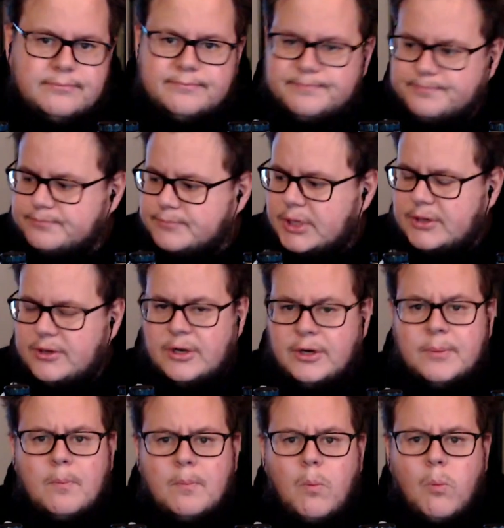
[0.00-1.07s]
but you know,
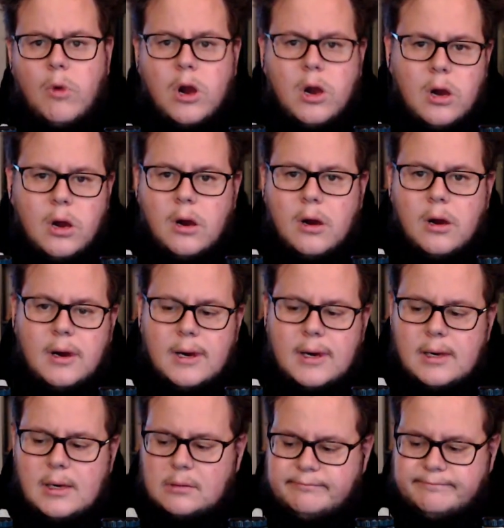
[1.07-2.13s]

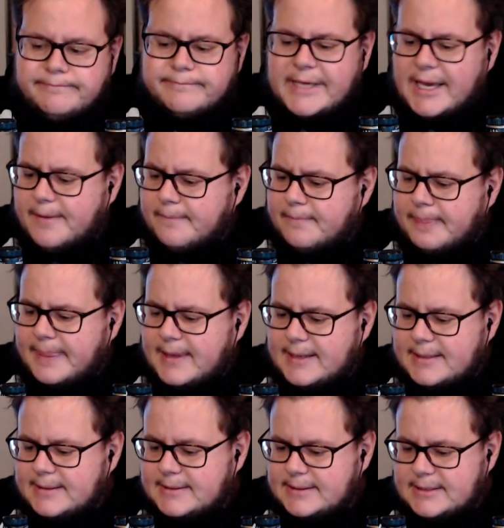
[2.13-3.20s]
yeah,
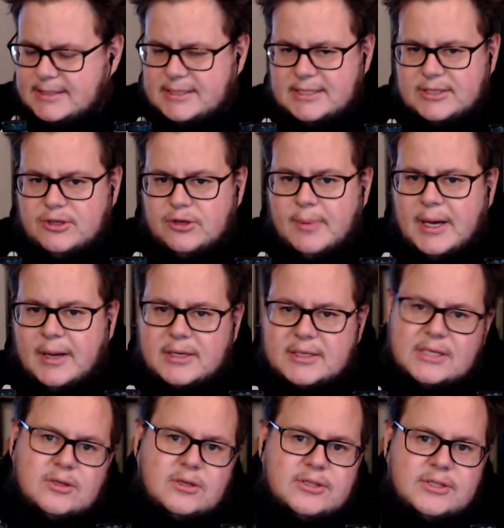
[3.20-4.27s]
it's too bad, because that
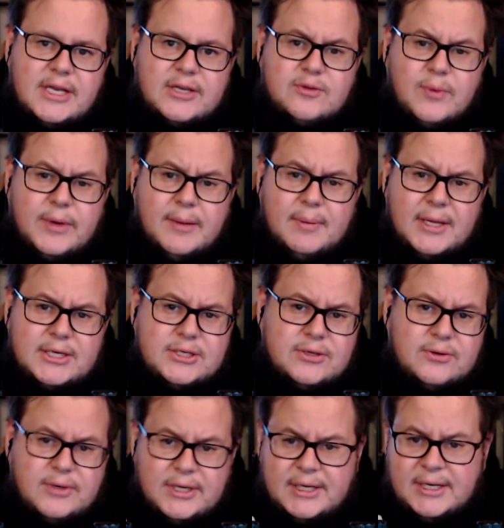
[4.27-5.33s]
also takes away the pleasure
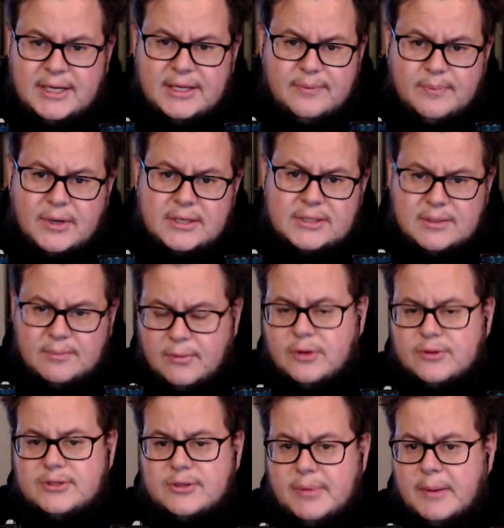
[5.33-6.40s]
in it, because
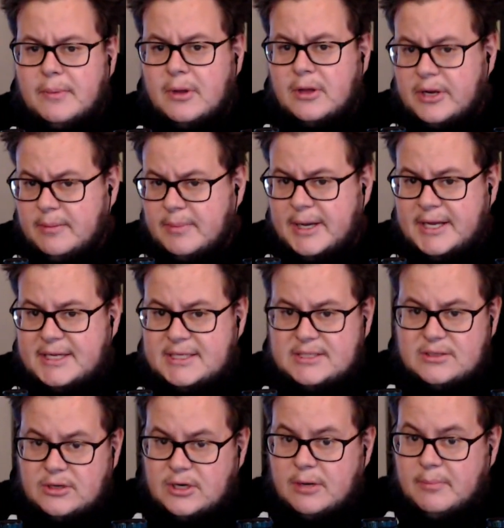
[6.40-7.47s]
most people are going to buy these, are
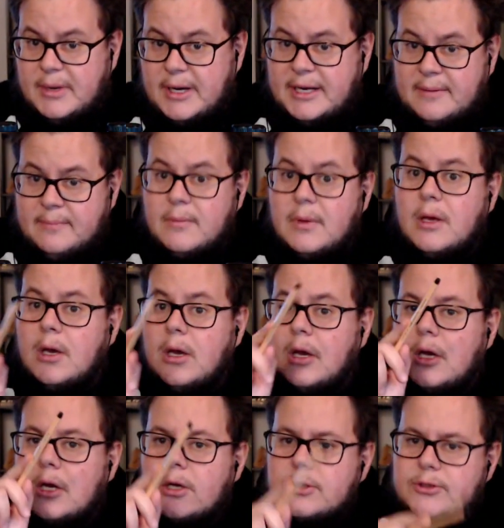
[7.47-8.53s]
going to buy them
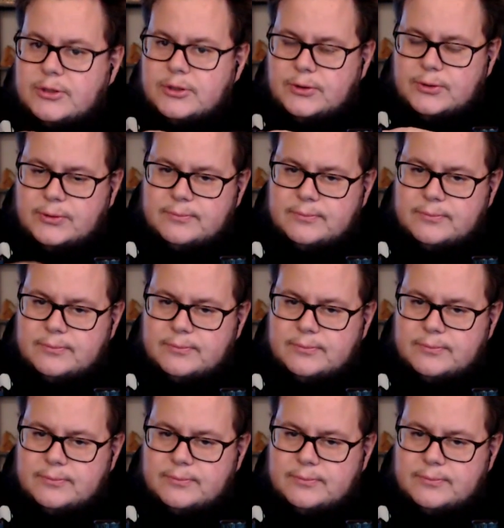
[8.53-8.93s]
to